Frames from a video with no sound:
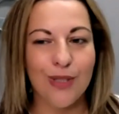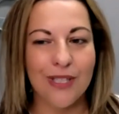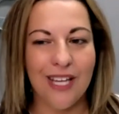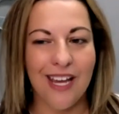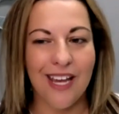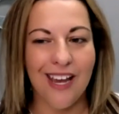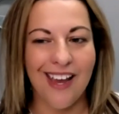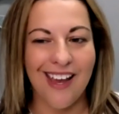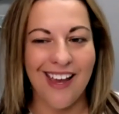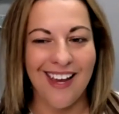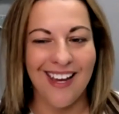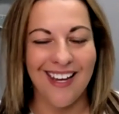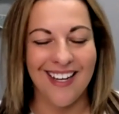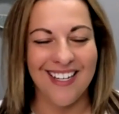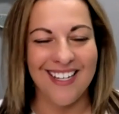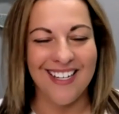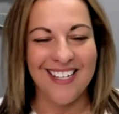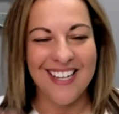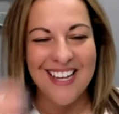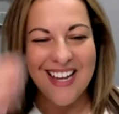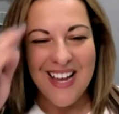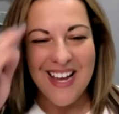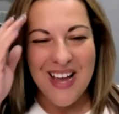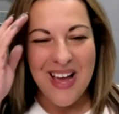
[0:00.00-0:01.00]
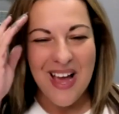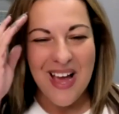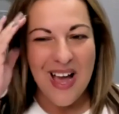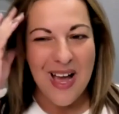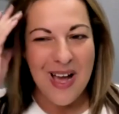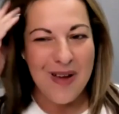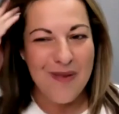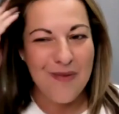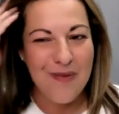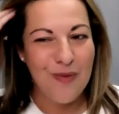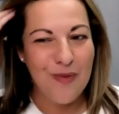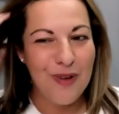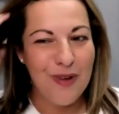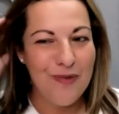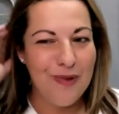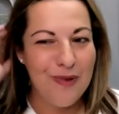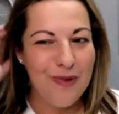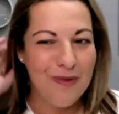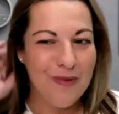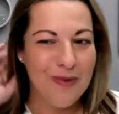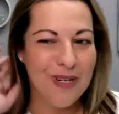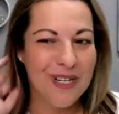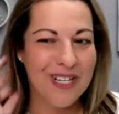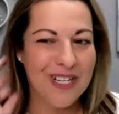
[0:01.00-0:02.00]
And we've been
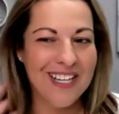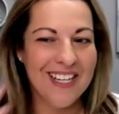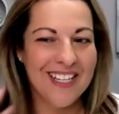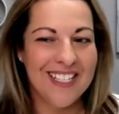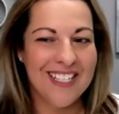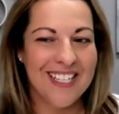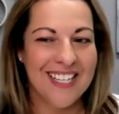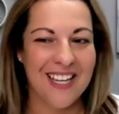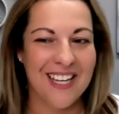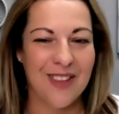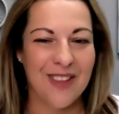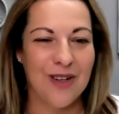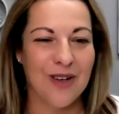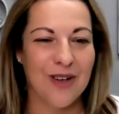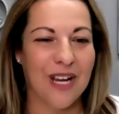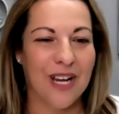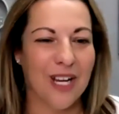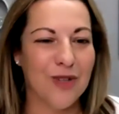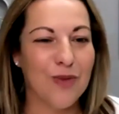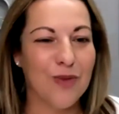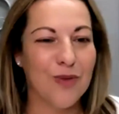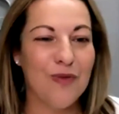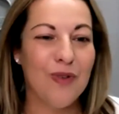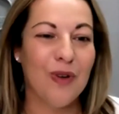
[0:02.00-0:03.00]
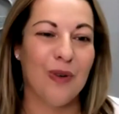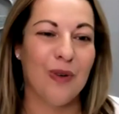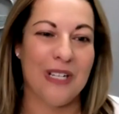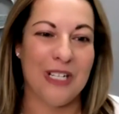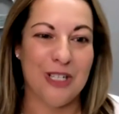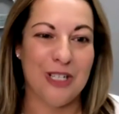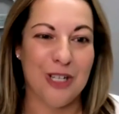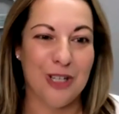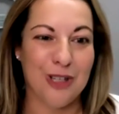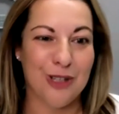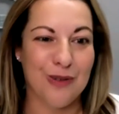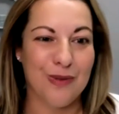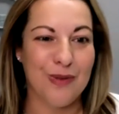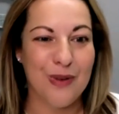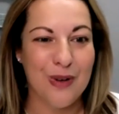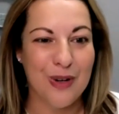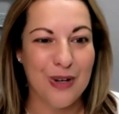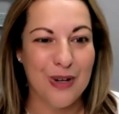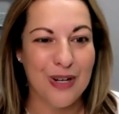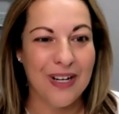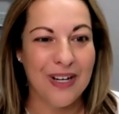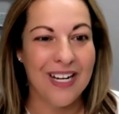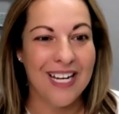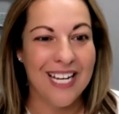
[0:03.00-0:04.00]
working together, gosh, we've known each other
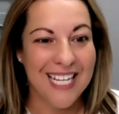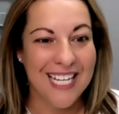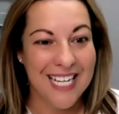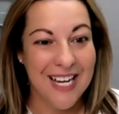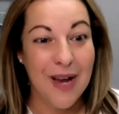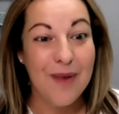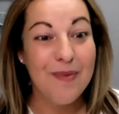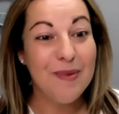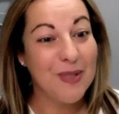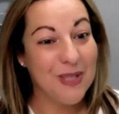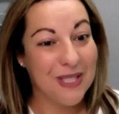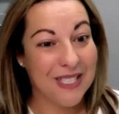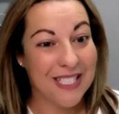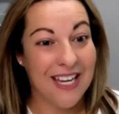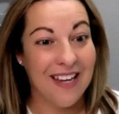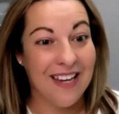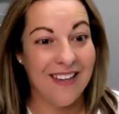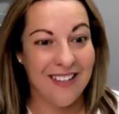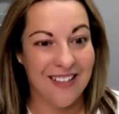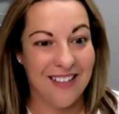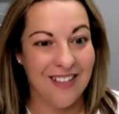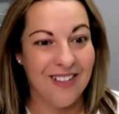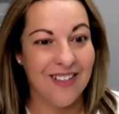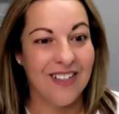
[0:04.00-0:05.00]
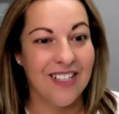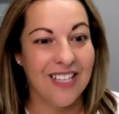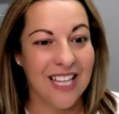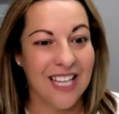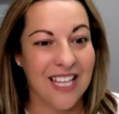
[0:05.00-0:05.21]
for almost 10 years.